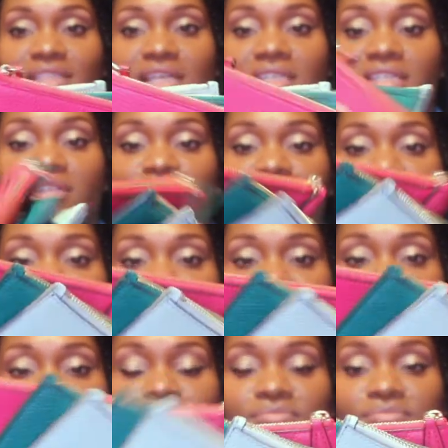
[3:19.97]
I love them.
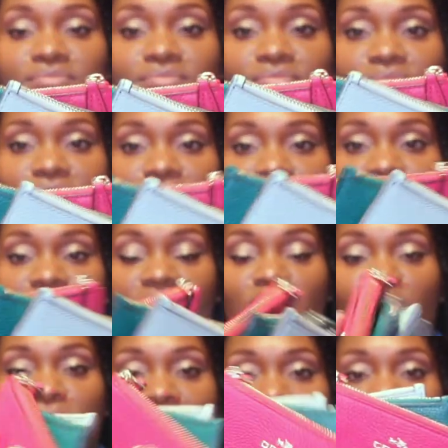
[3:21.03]

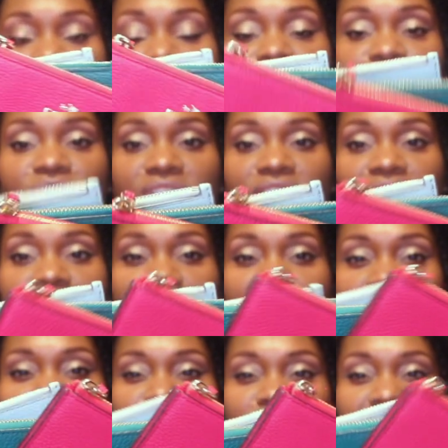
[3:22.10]
So my coach
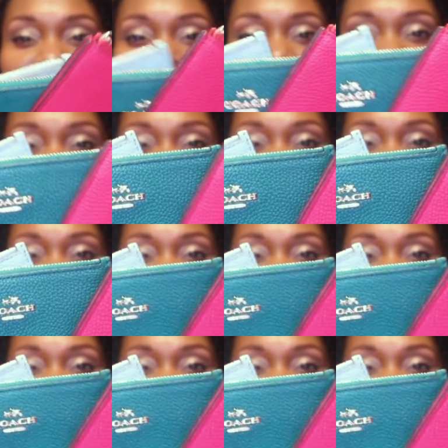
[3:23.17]
key pouches.